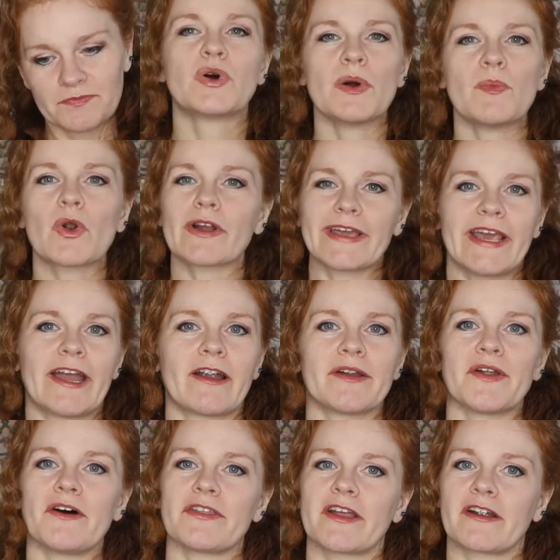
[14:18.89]
put more care in
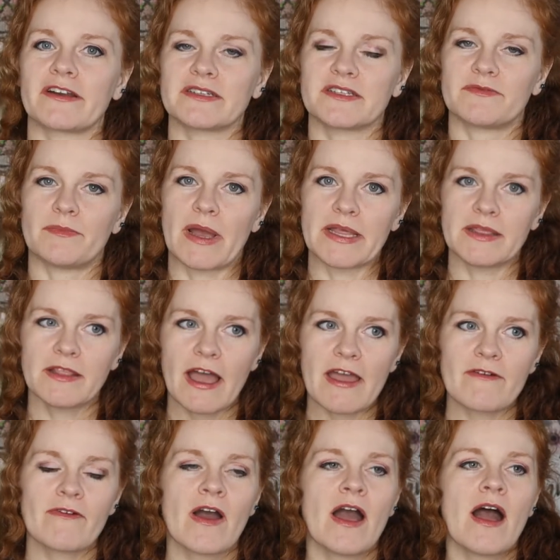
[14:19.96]
all the areas of my
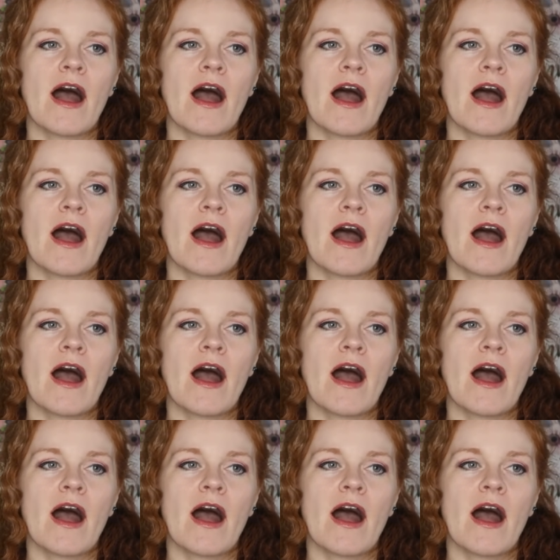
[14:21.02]
life,